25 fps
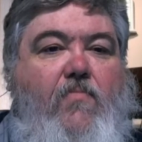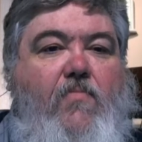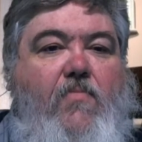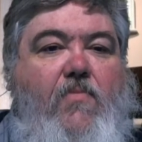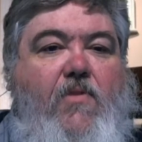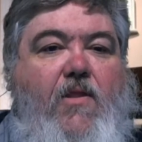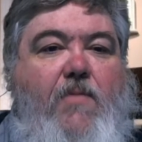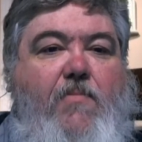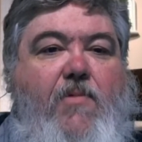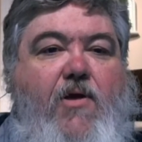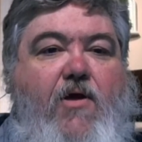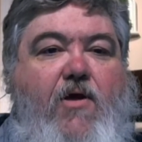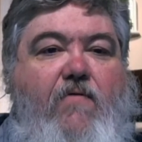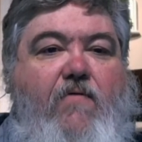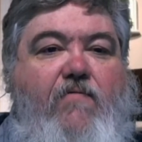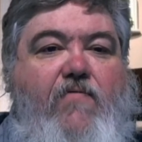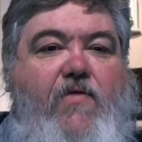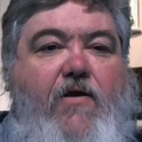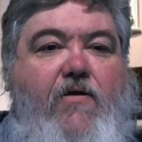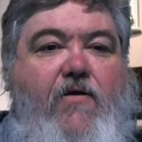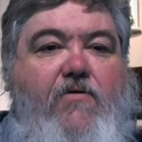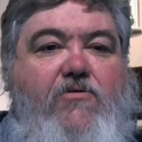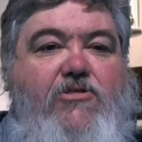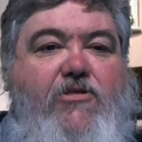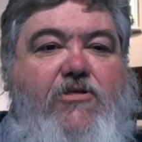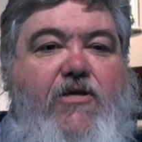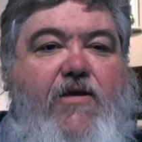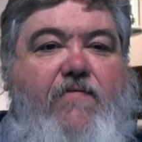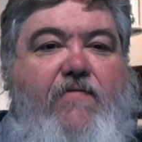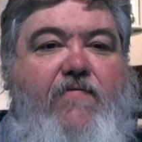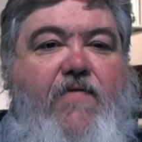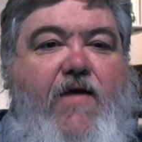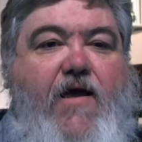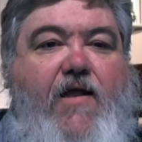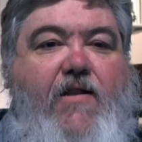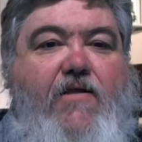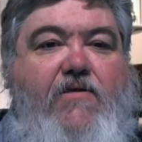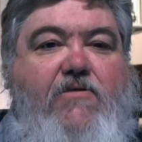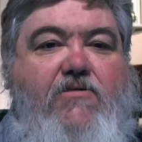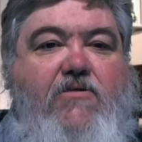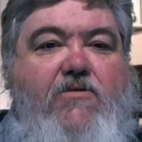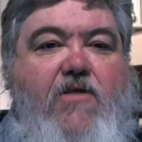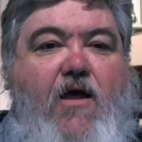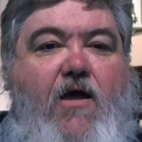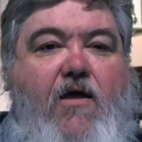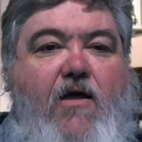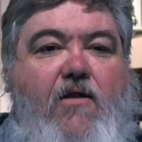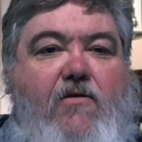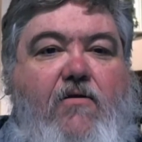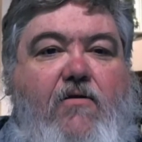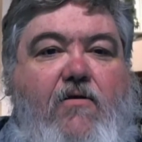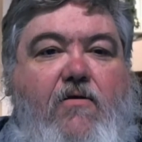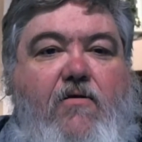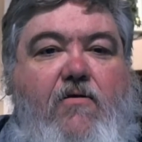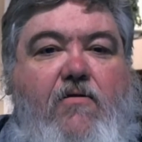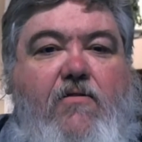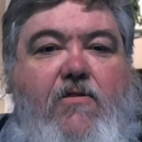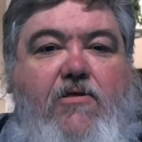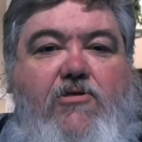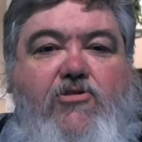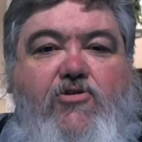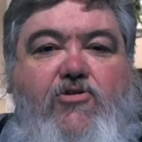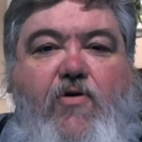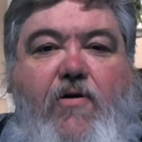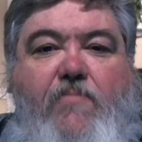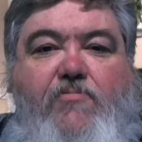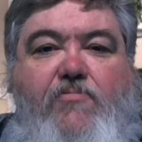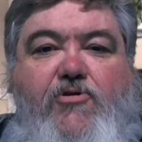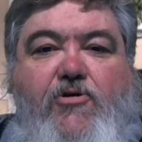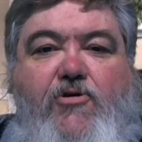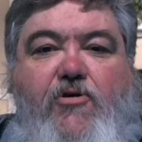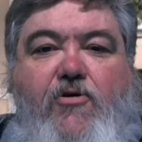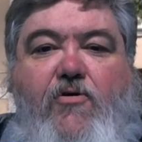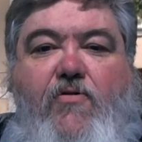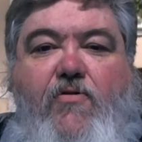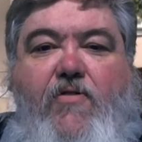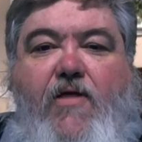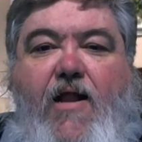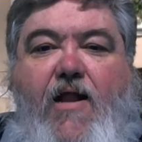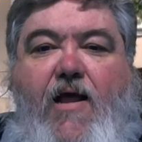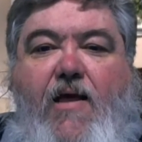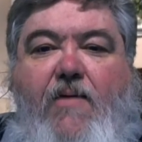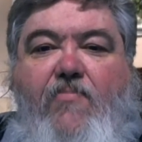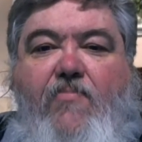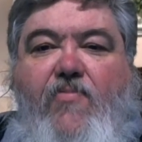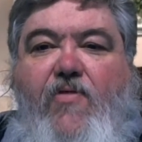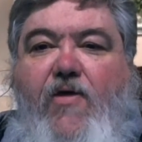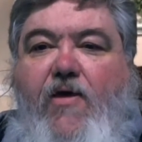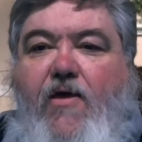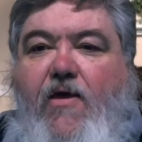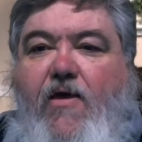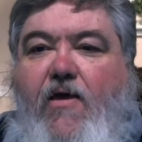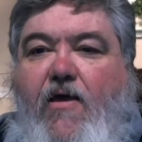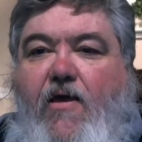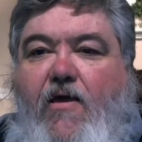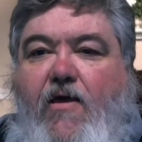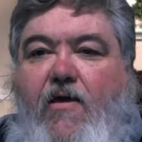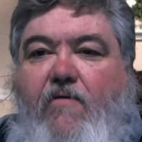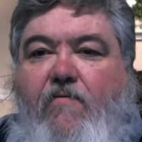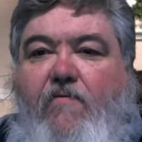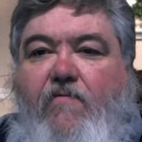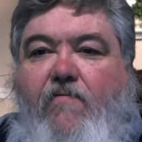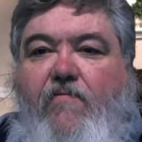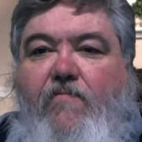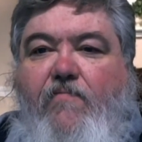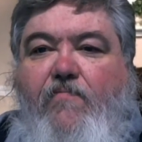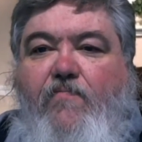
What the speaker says: me go over there and see if that is not the scripture that I am thinking of.